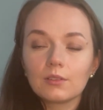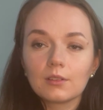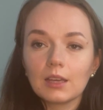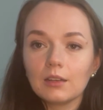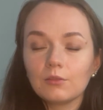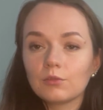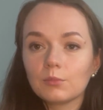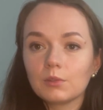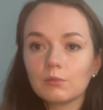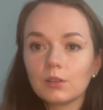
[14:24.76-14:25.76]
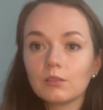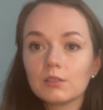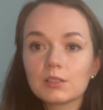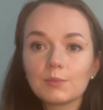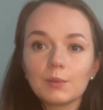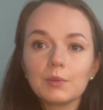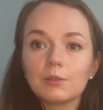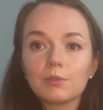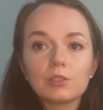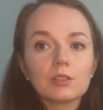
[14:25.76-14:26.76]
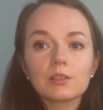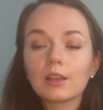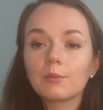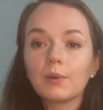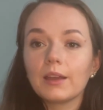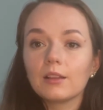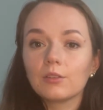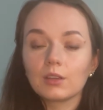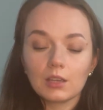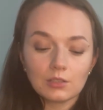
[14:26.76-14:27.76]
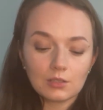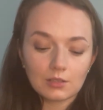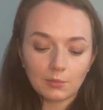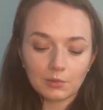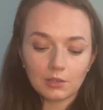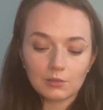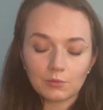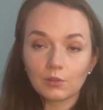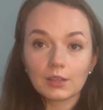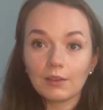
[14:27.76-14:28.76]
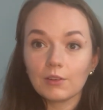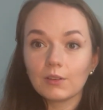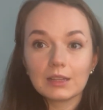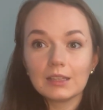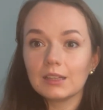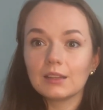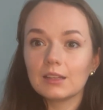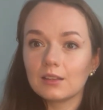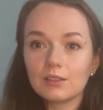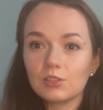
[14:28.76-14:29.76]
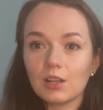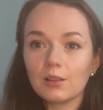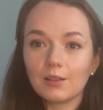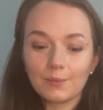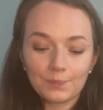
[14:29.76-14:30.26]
get it from the Walgreens. Maybe it was just like my location, something is wrong. Everyone needed the gel,